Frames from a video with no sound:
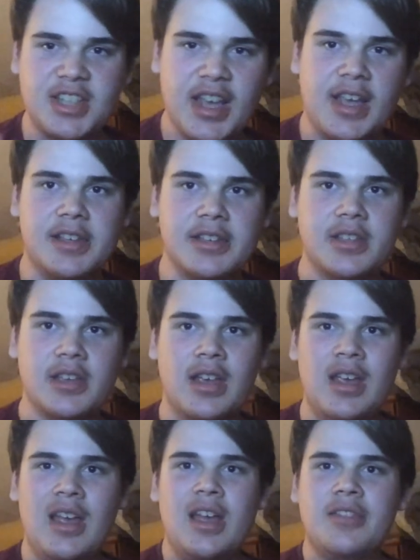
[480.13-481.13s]
to say is
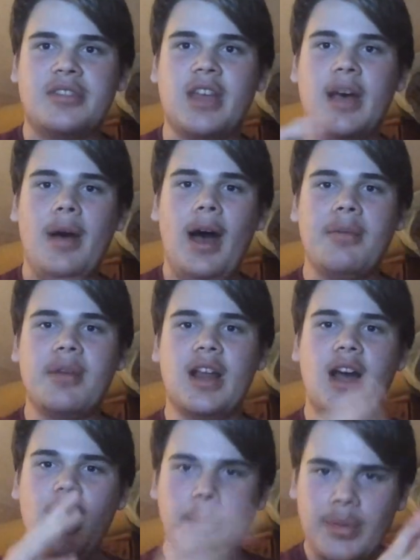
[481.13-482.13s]
that I'm
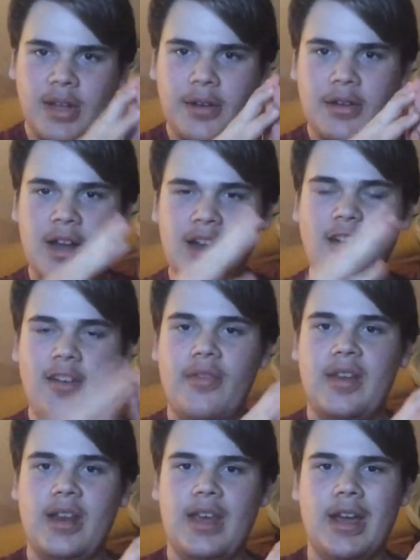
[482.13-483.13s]
gonna upload another
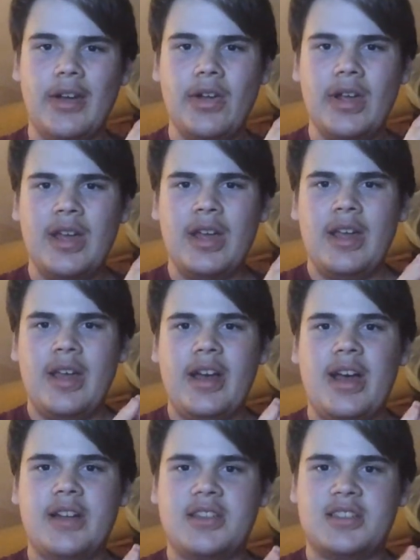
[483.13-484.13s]
video
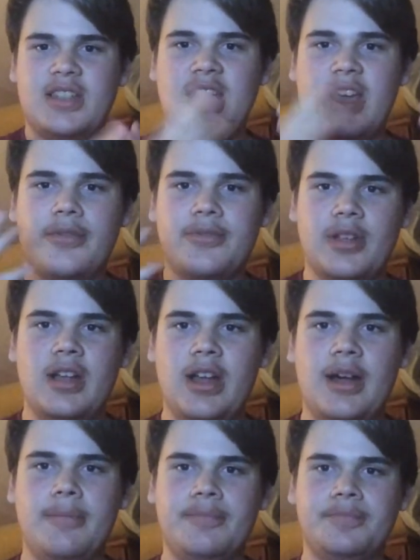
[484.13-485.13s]
uh, to see if
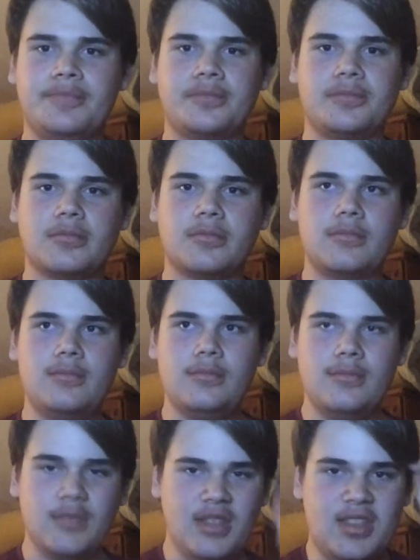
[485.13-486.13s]
um
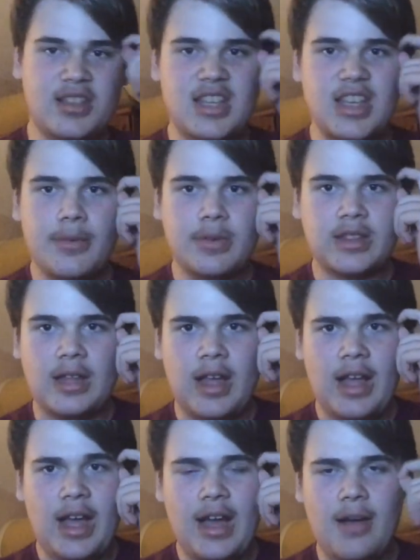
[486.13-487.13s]
to see what the
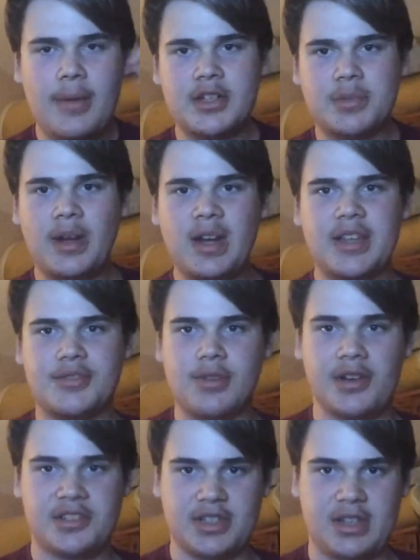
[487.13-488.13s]
how much money is
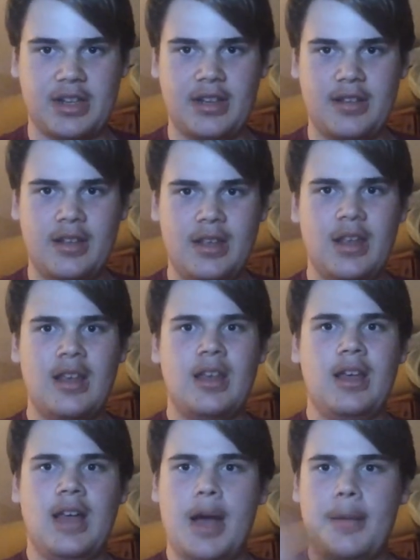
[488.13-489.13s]
grossing,
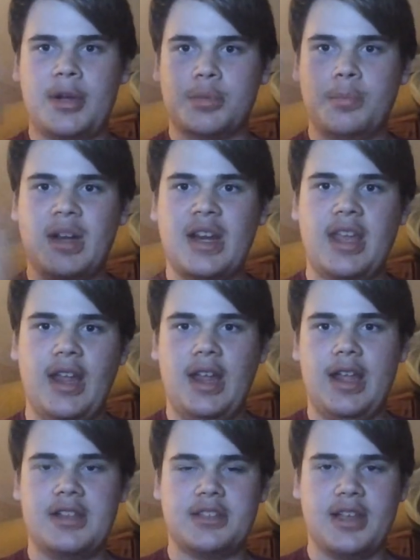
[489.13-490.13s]
how much money
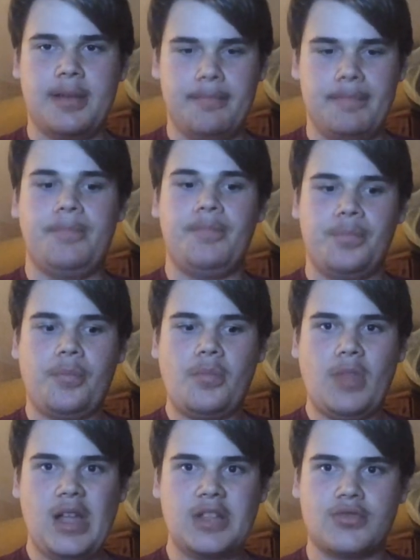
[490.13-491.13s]
it's um
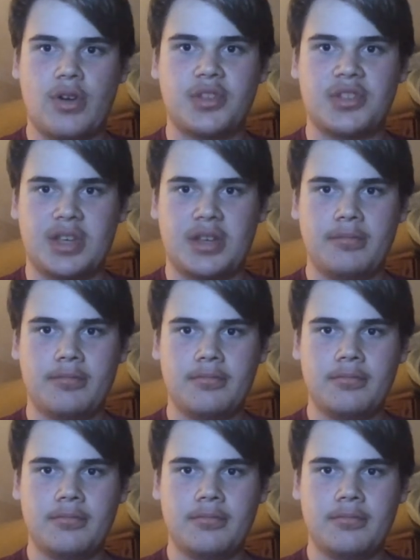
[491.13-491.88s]
it's grossing.